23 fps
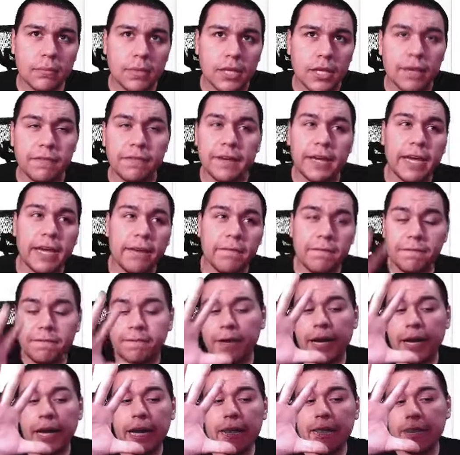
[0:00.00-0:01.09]
If I have
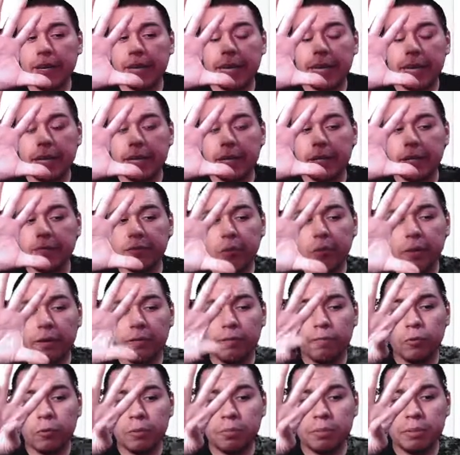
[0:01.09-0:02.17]
5, I can't give away
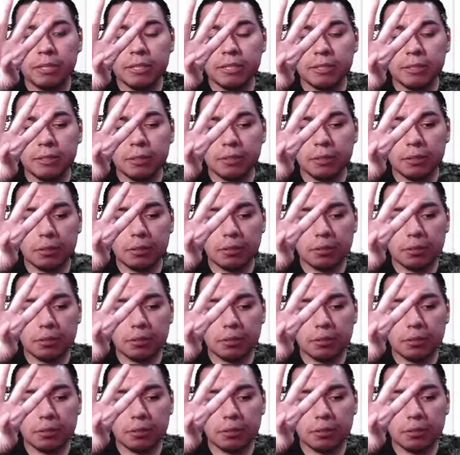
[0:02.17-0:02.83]
4 pieces?